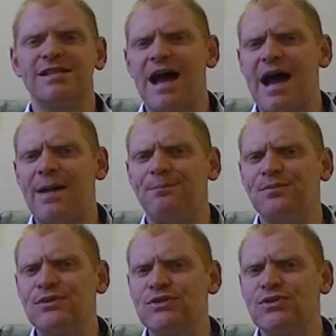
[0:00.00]

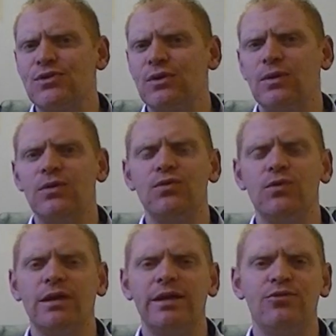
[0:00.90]

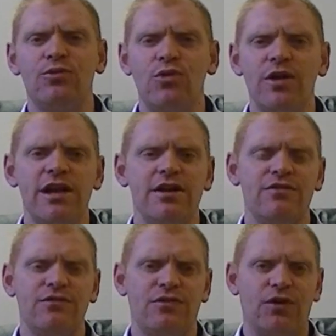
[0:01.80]
absolutely
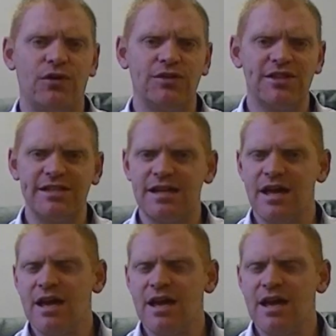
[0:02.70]
reinforces